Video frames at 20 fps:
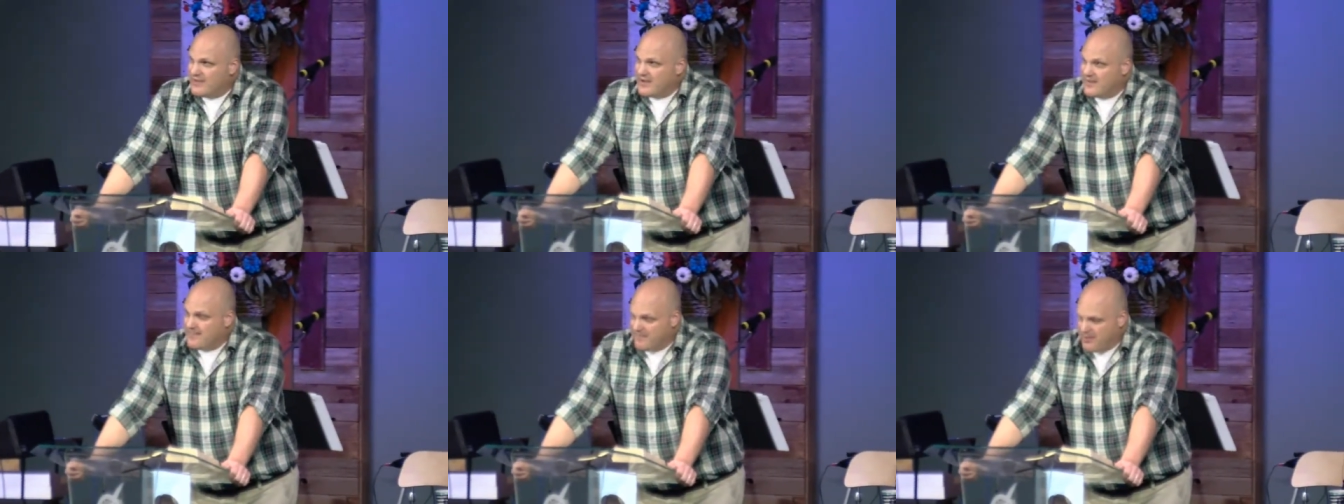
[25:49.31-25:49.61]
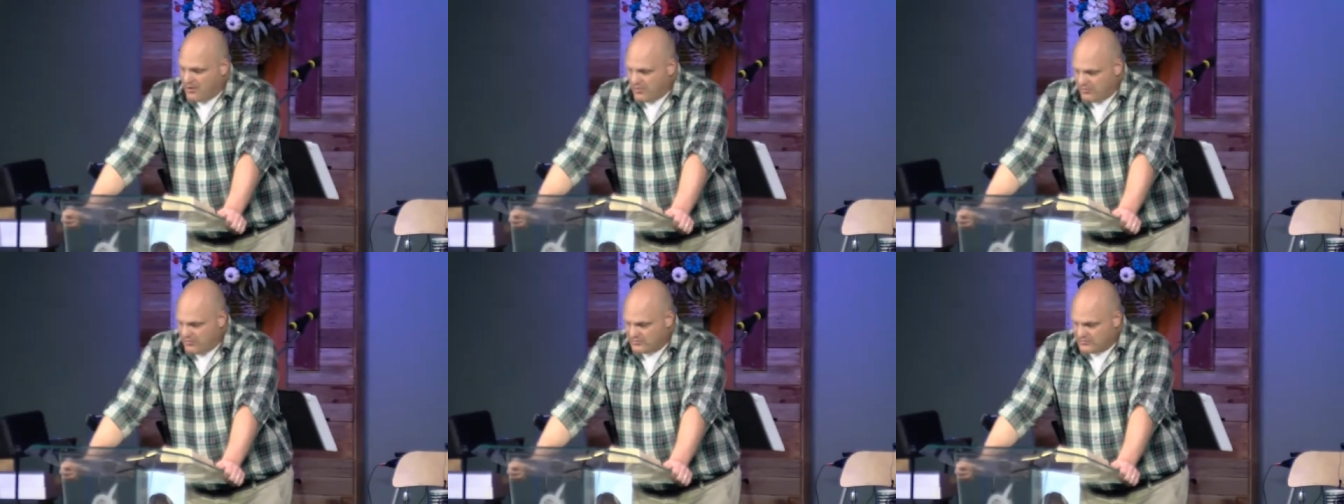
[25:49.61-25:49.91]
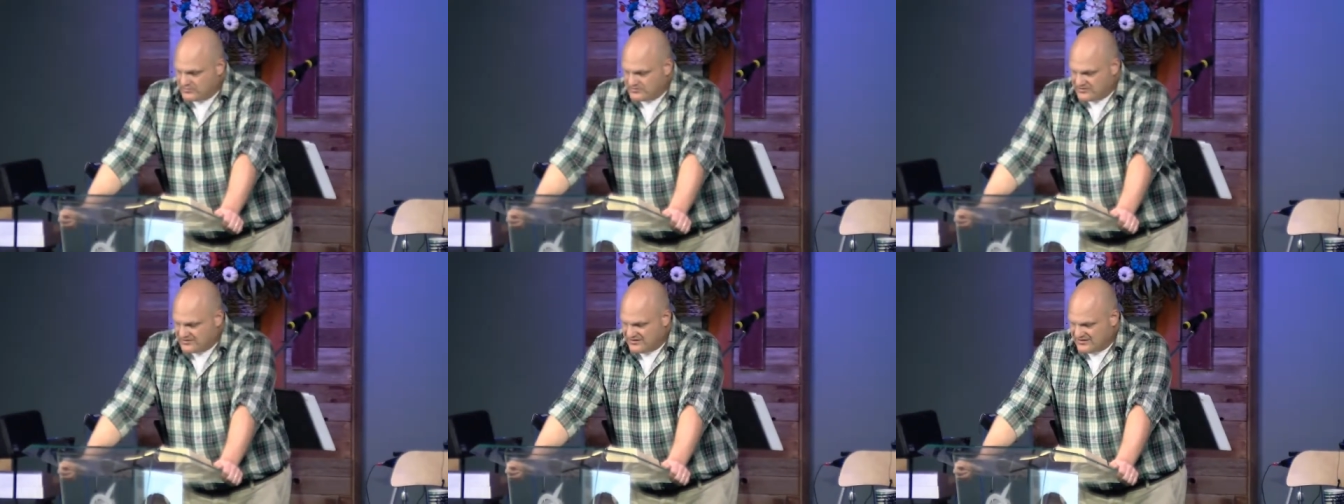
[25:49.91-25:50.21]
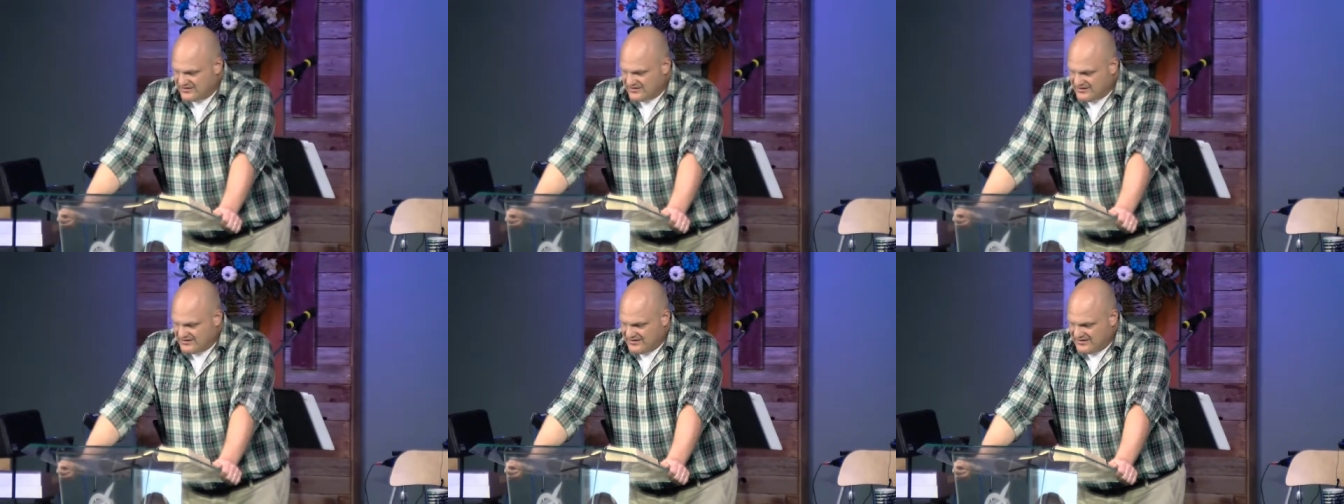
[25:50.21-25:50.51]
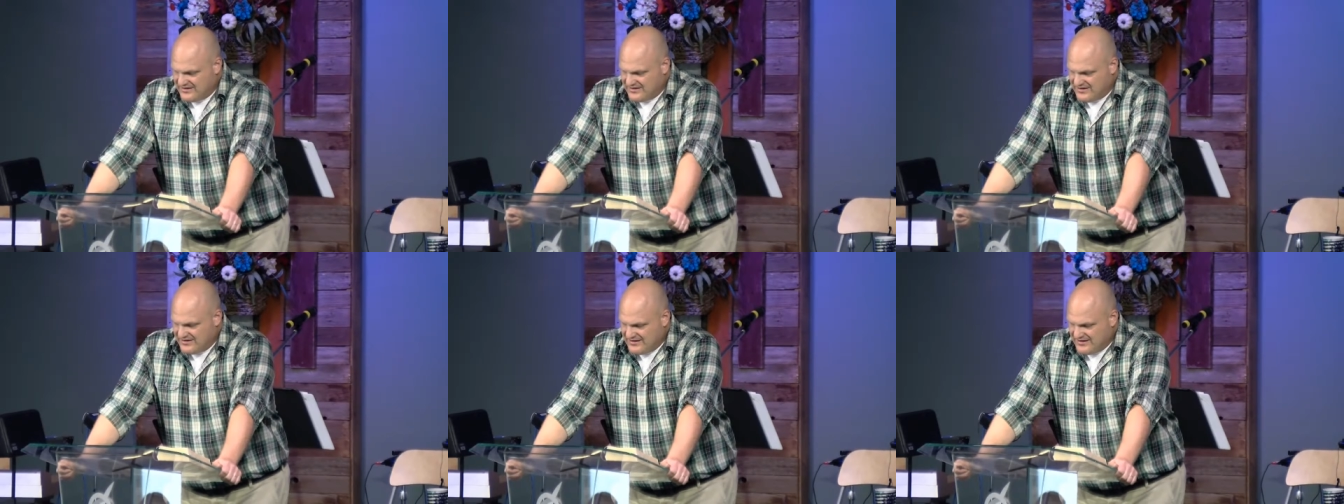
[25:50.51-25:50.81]
oppose.
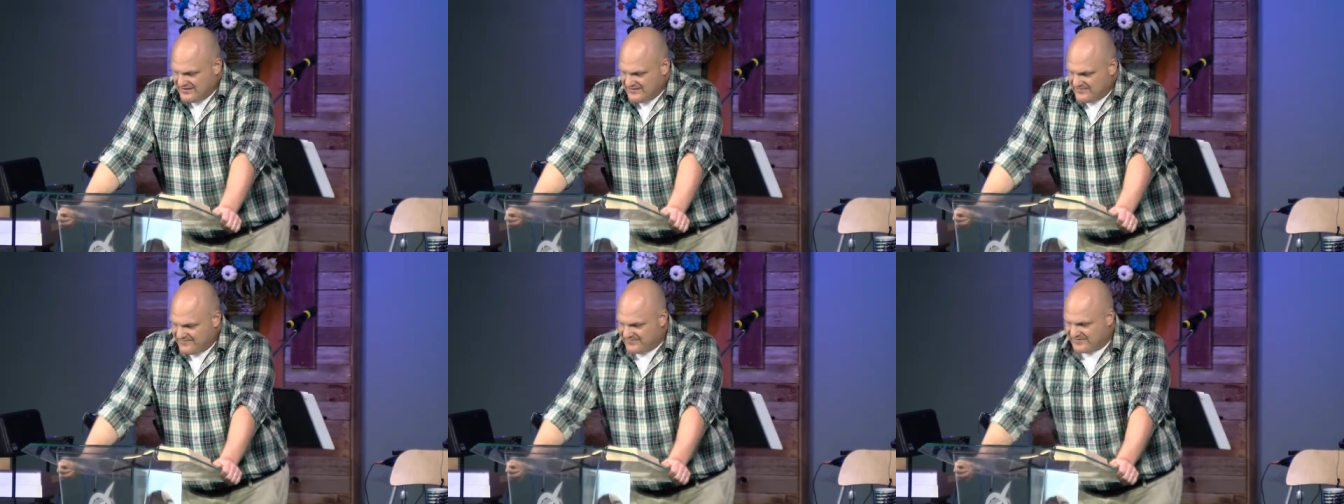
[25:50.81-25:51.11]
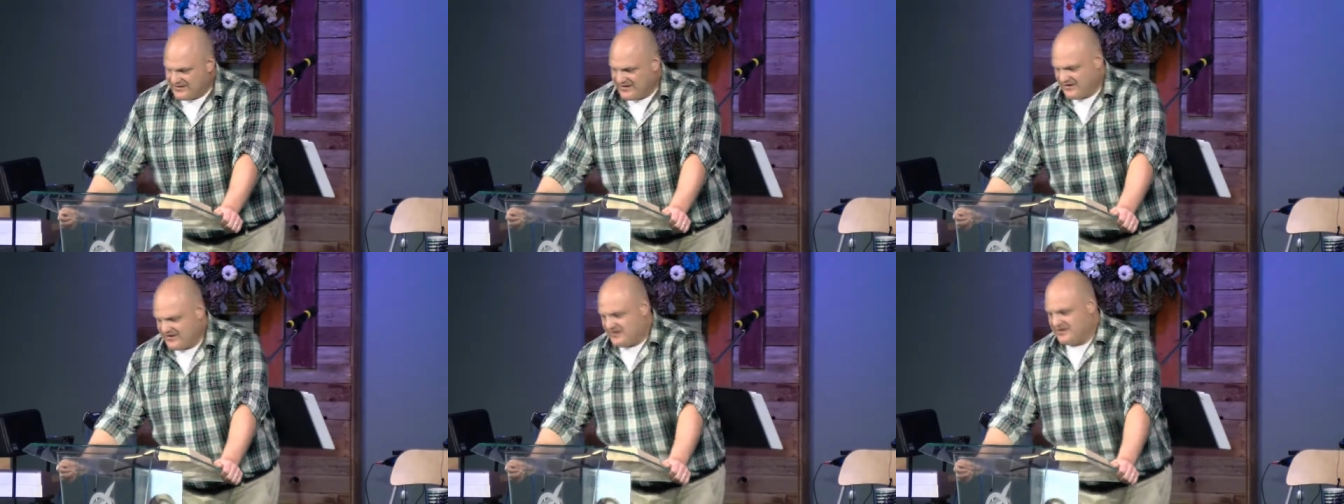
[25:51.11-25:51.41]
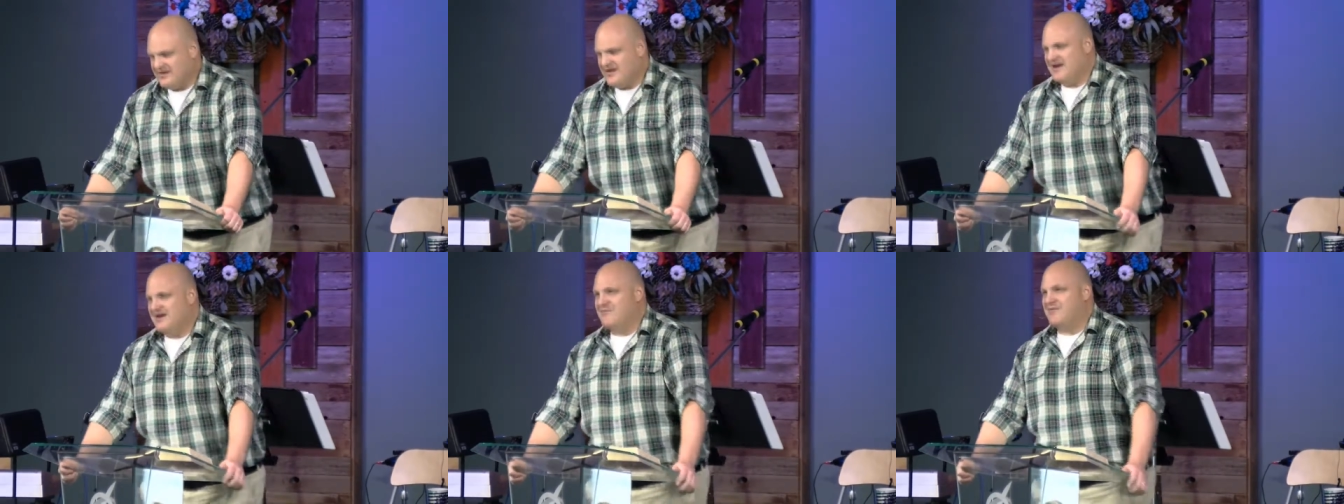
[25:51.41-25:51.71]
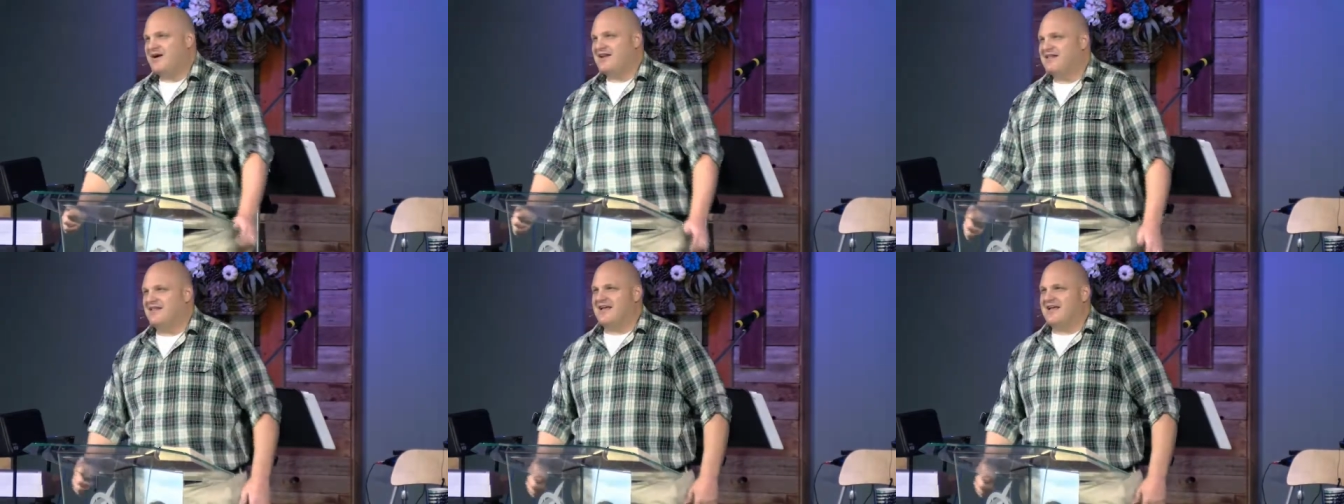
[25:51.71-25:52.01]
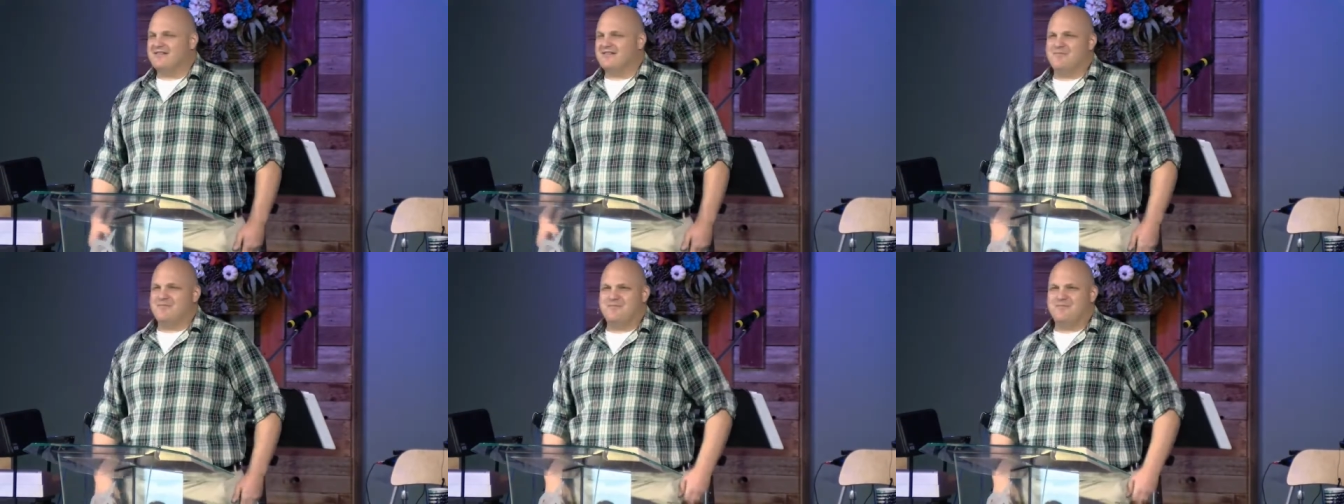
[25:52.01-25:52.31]
Anybody
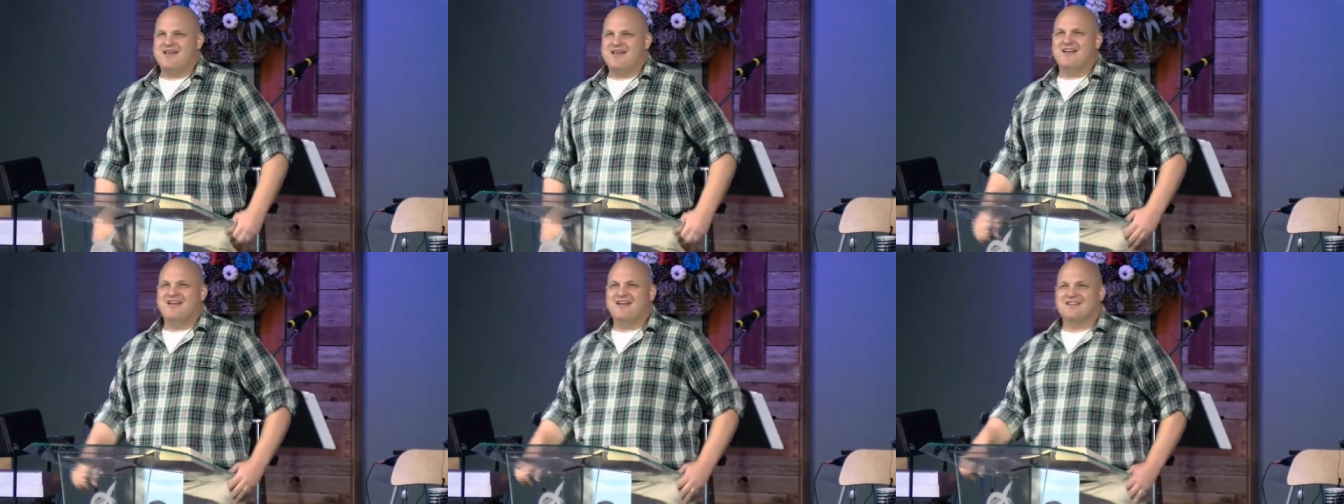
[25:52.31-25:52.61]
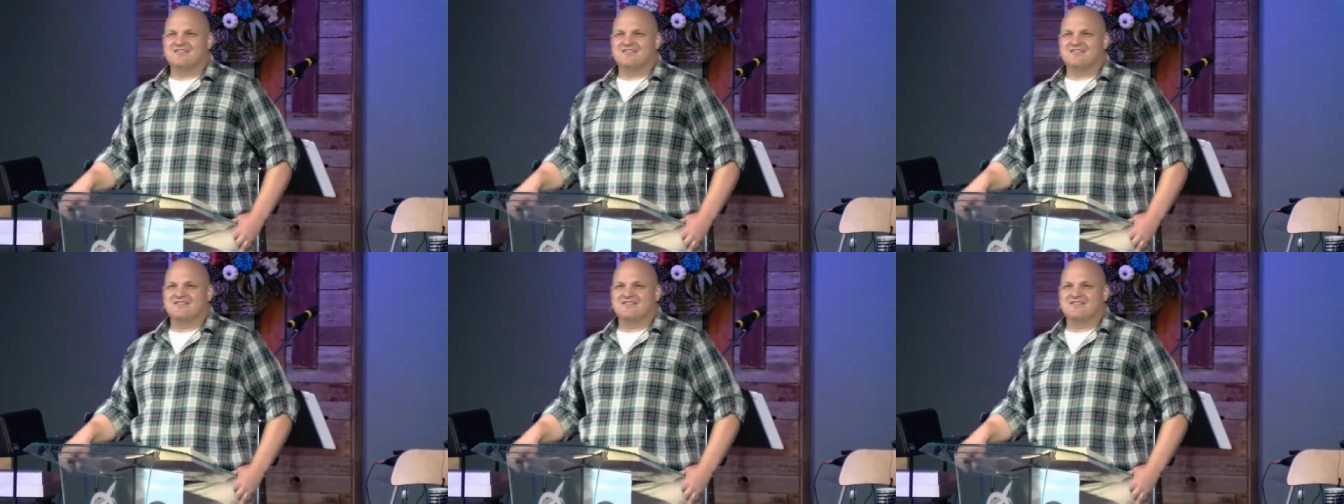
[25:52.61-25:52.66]
like the Peanuts